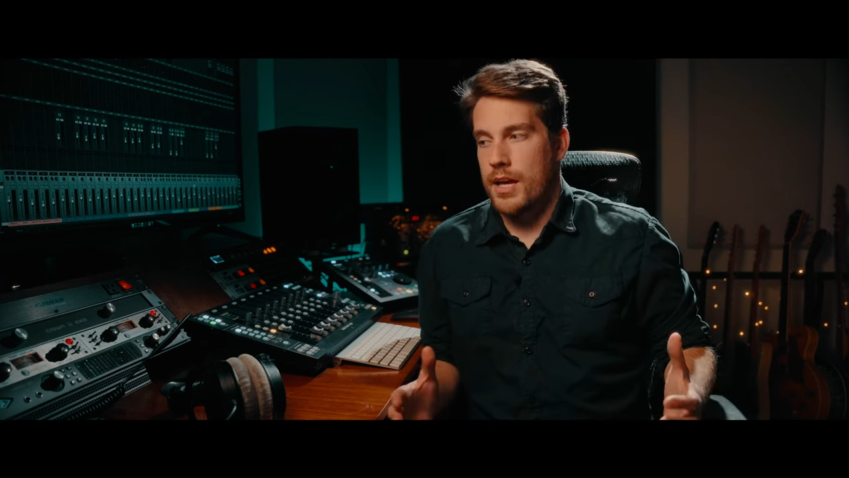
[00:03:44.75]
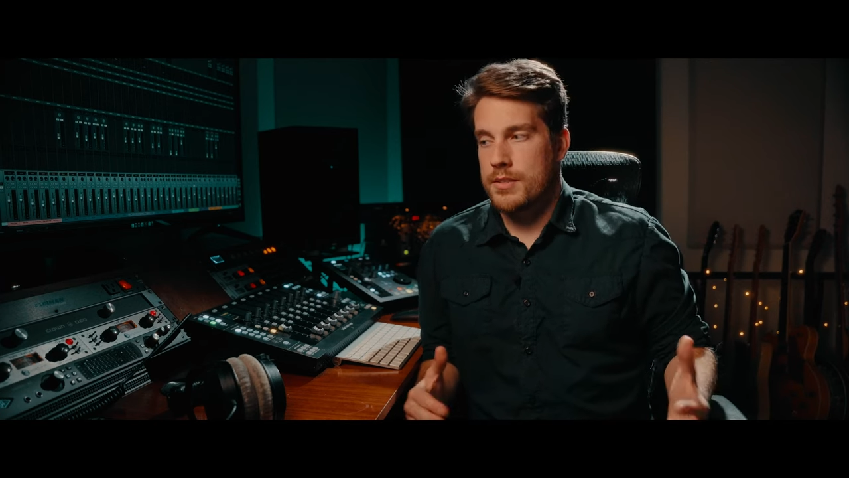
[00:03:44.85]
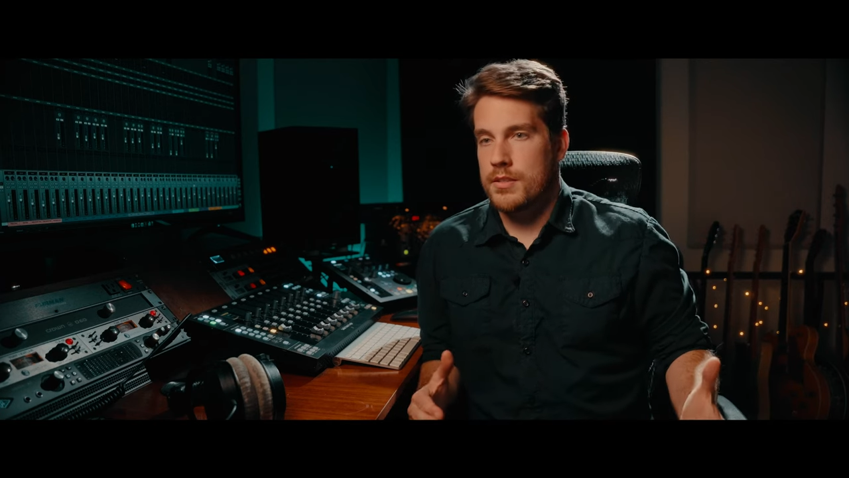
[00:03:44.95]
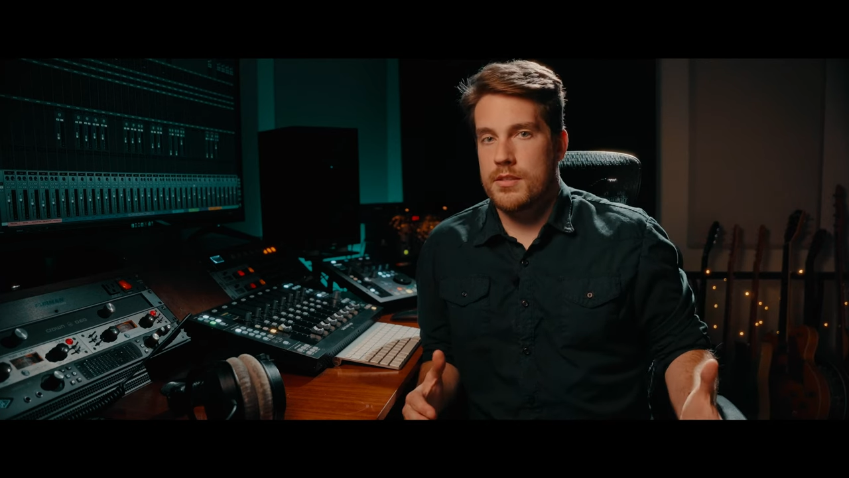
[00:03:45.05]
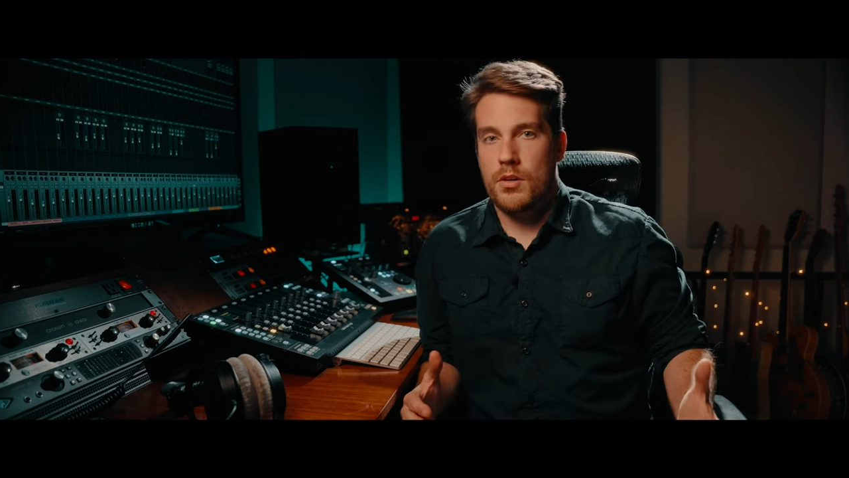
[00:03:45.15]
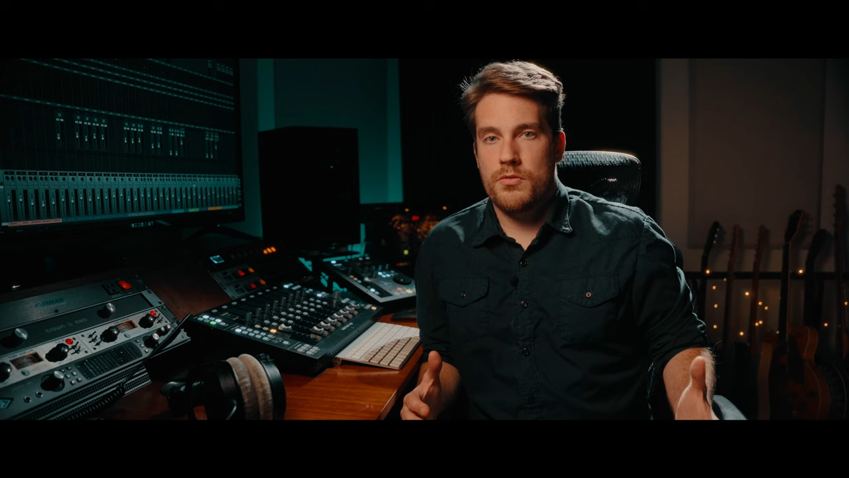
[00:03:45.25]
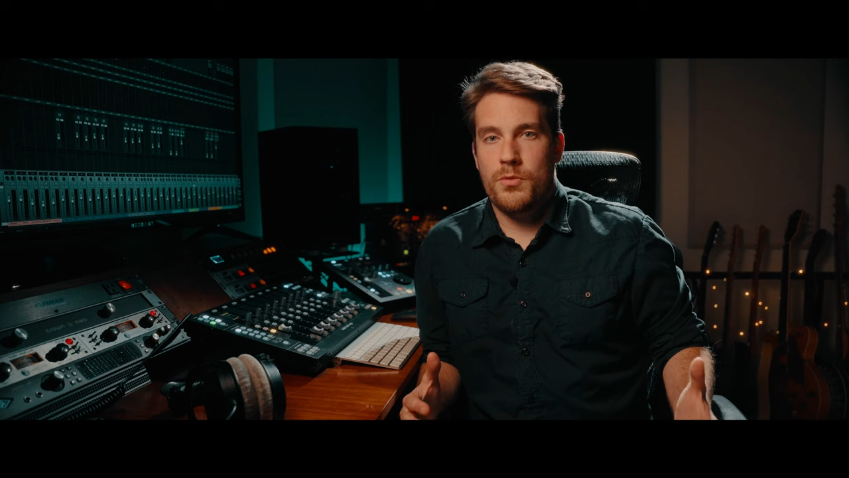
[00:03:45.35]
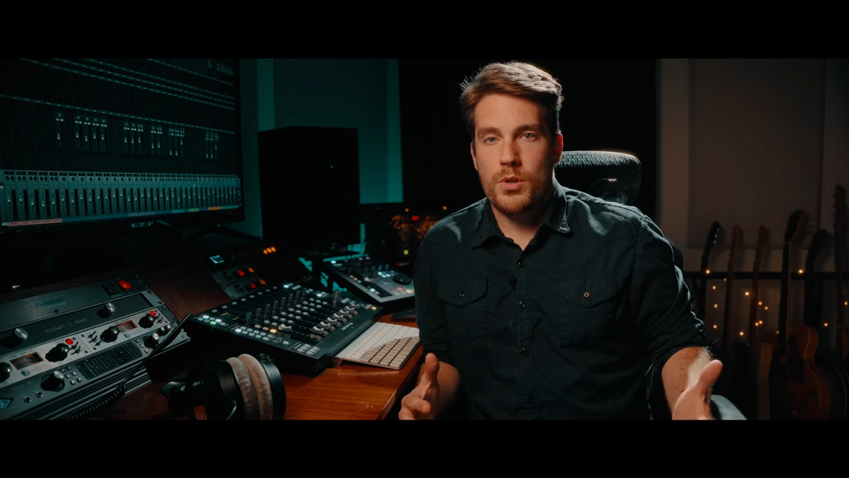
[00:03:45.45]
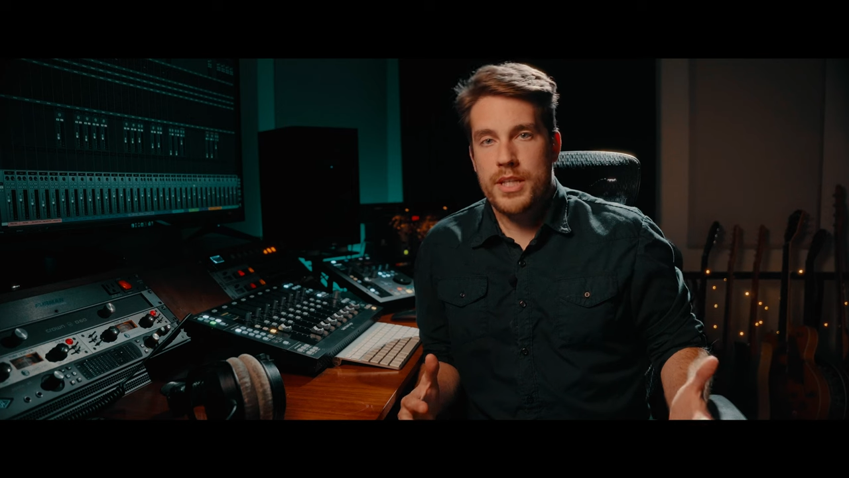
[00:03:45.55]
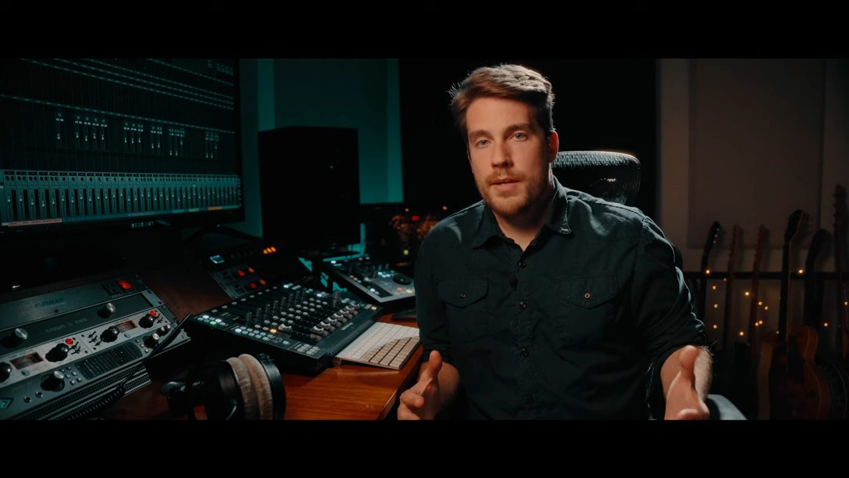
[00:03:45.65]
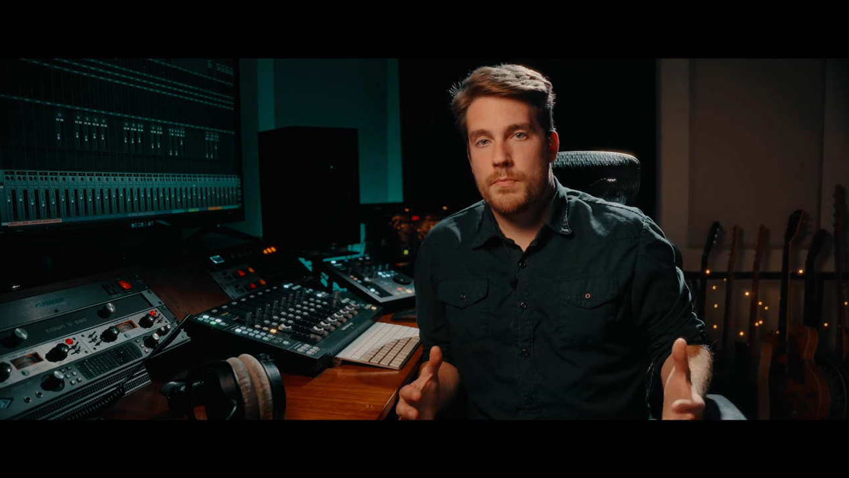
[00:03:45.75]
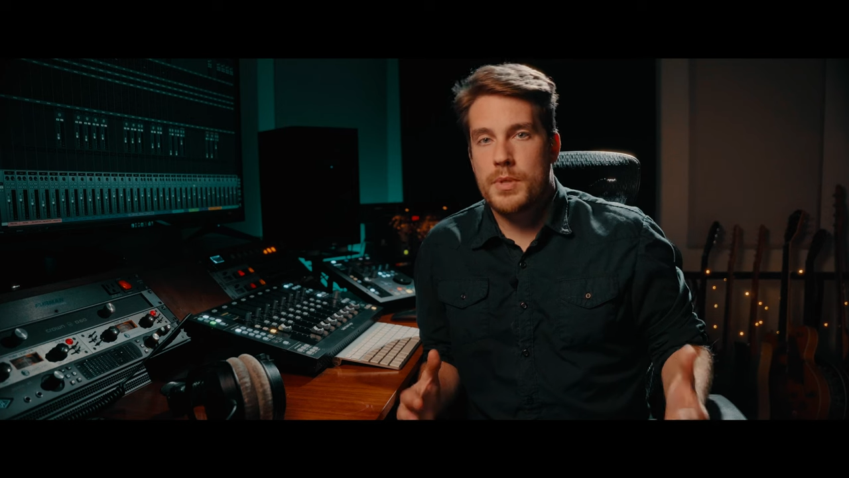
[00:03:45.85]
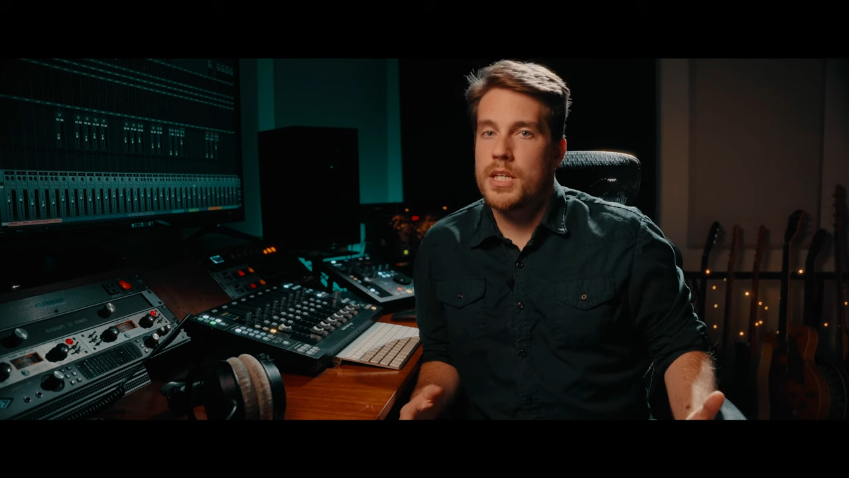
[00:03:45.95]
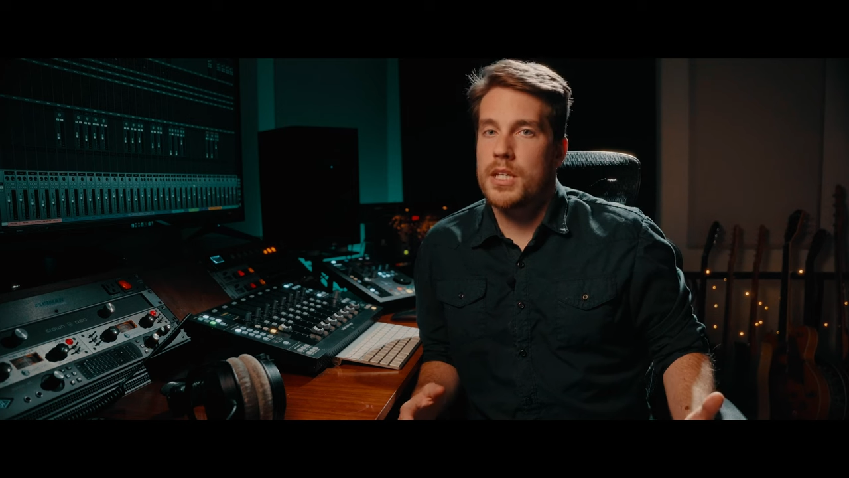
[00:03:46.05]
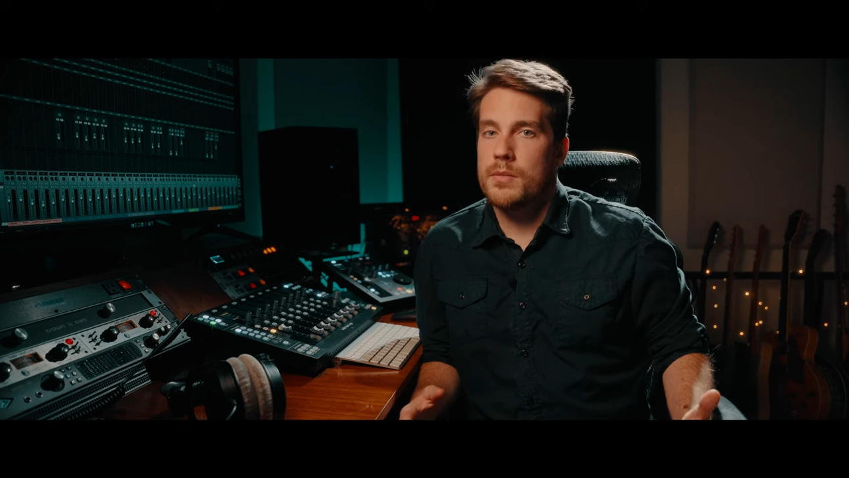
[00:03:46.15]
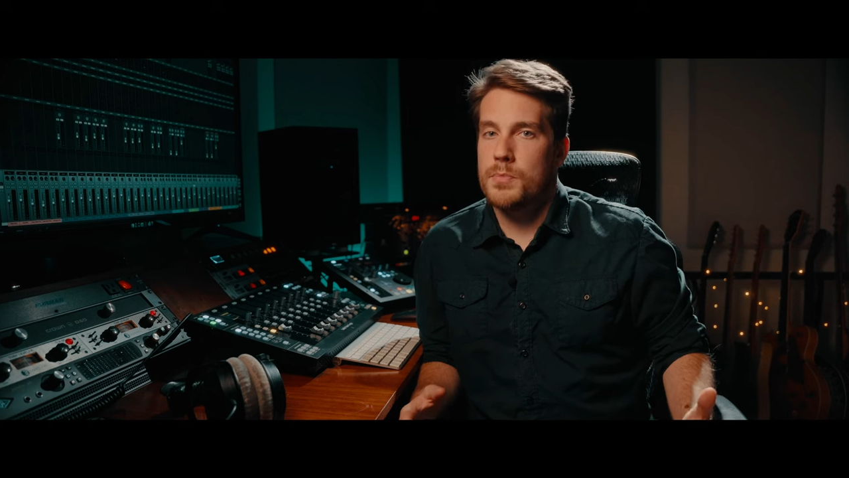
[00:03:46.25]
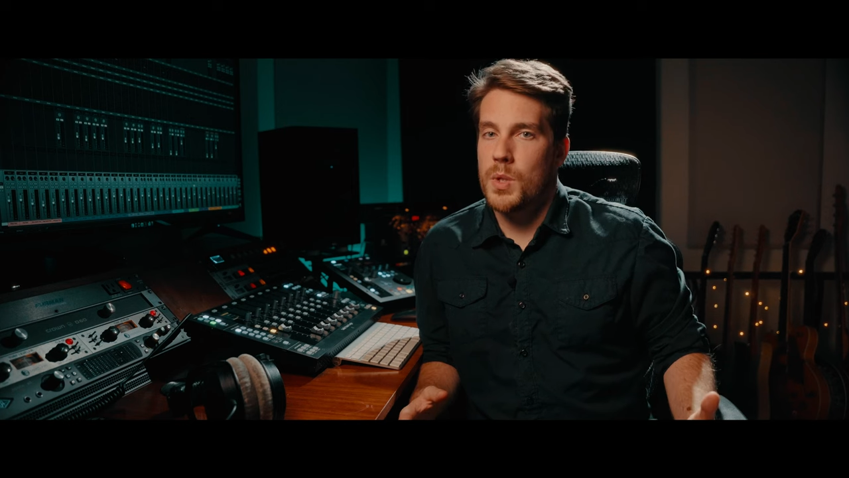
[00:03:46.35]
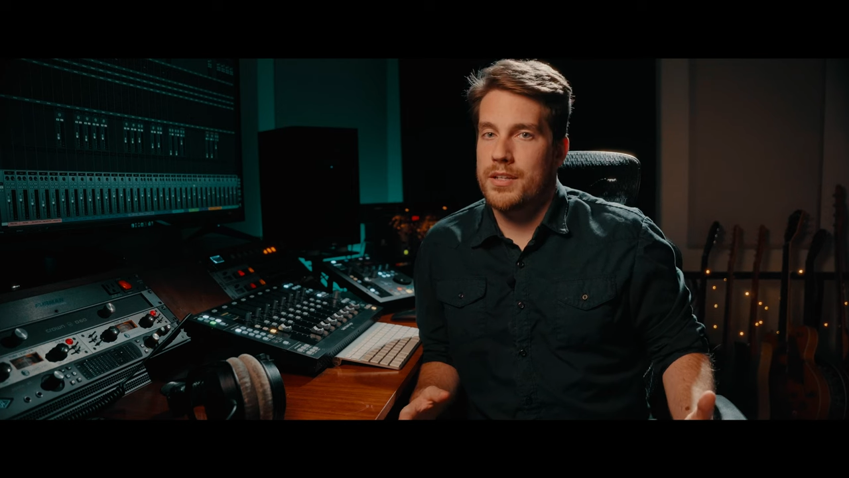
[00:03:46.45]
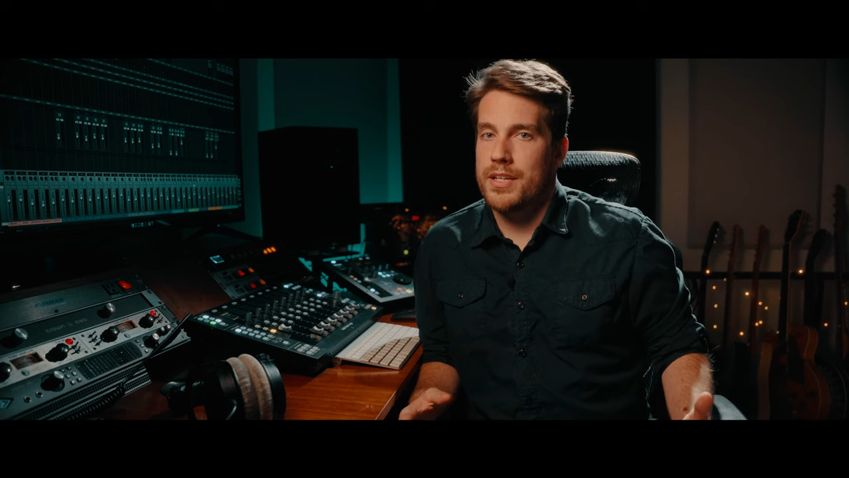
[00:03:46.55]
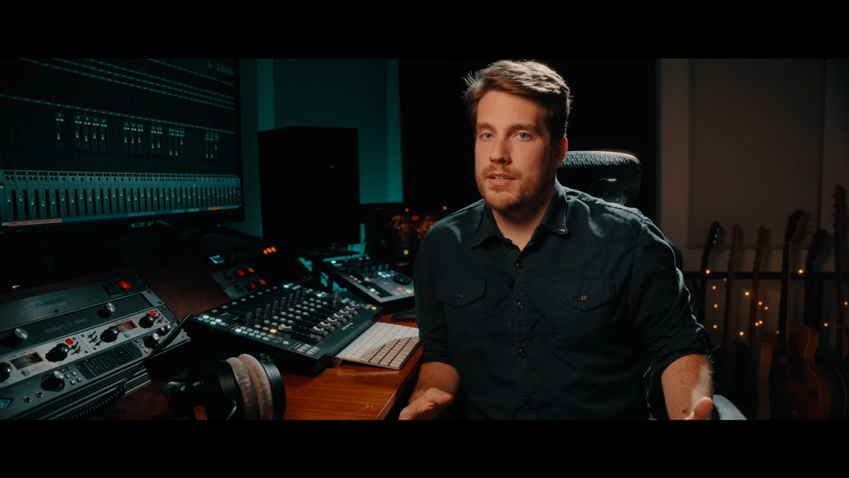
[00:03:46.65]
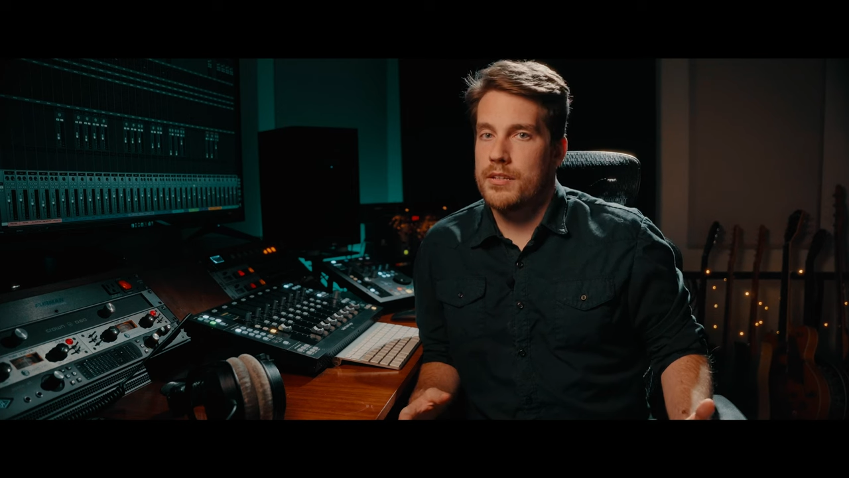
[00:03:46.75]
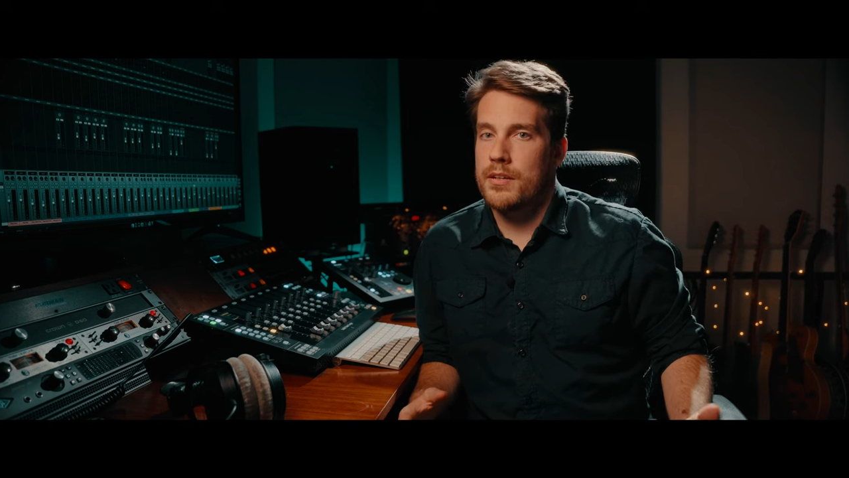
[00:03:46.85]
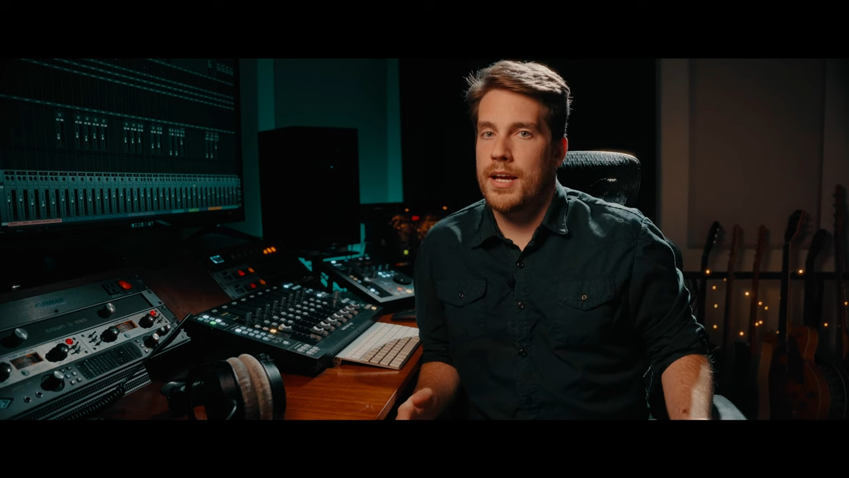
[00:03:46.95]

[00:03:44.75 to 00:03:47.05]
SSL 4KB plugin